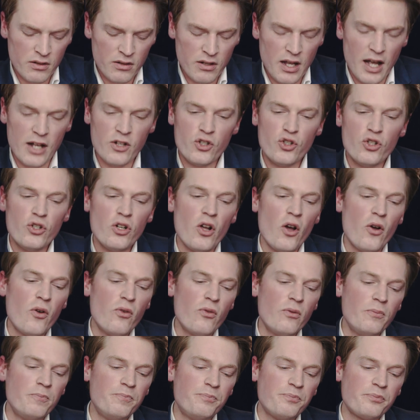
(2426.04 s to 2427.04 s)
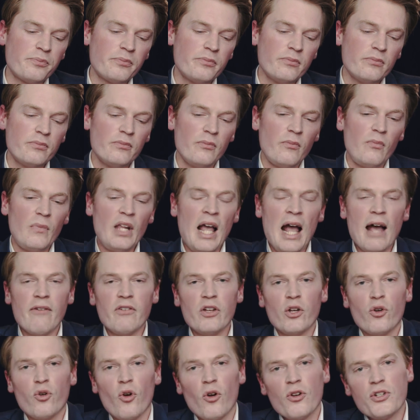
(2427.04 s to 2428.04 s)
And
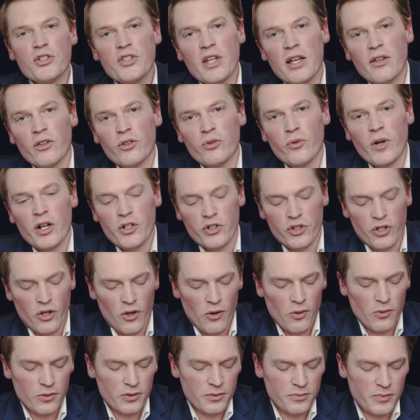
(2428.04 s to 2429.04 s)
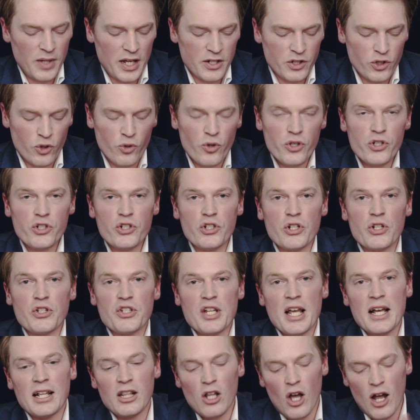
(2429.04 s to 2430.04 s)
having crossed that threshold, as Christians,
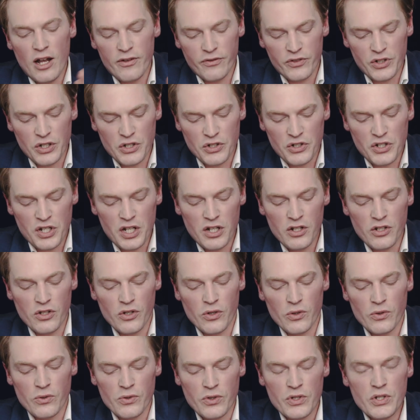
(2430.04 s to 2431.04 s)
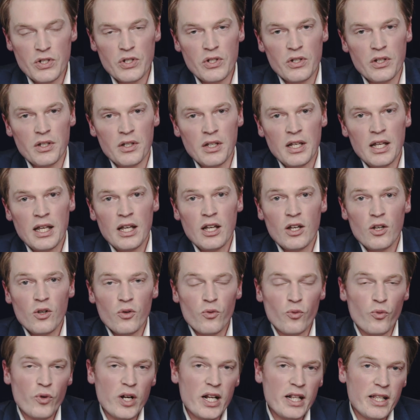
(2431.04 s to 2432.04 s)
our life continues,
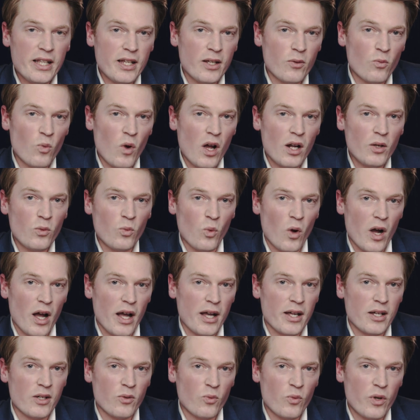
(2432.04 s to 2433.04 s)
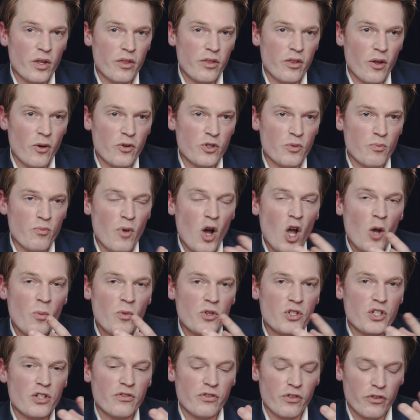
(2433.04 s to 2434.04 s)
really in one way, with those
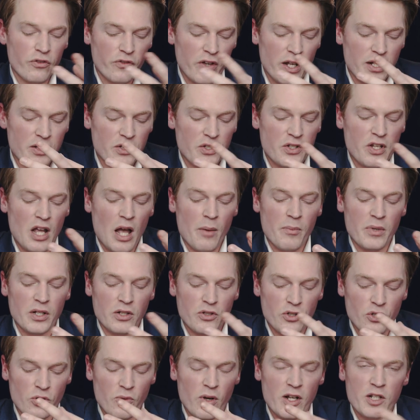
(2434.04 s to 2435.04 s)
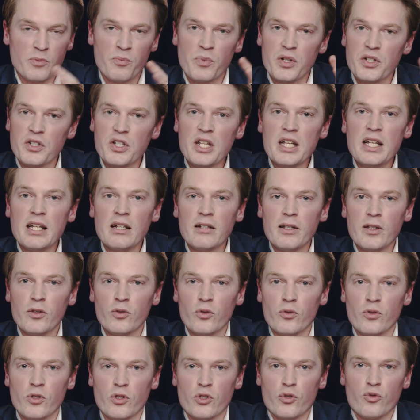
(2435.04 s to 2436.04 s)
moments of offence coming to us, particularly
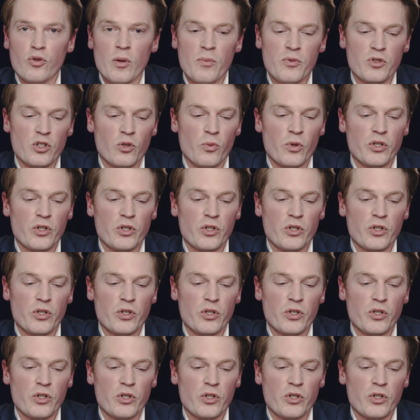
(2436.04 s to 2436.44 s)
through the scripture,